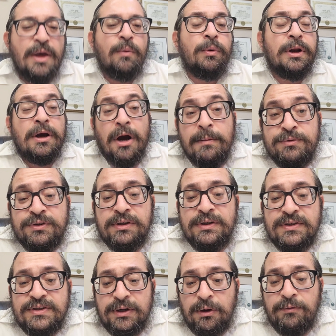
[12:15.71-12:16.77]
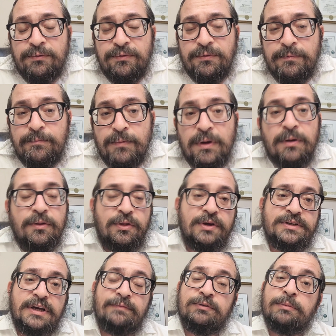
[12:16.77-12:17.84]
When it comes to yourself,
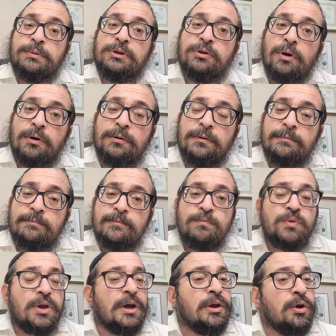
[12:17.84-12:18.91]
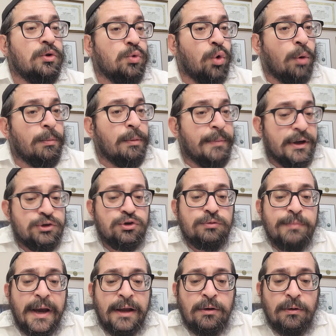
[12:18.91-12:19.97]
things have to be done in a normal, measured
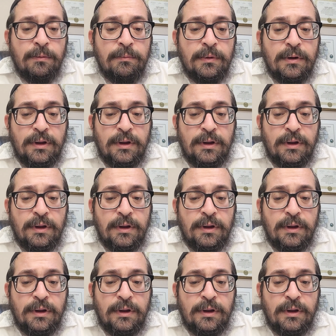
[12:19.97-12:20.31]
manner.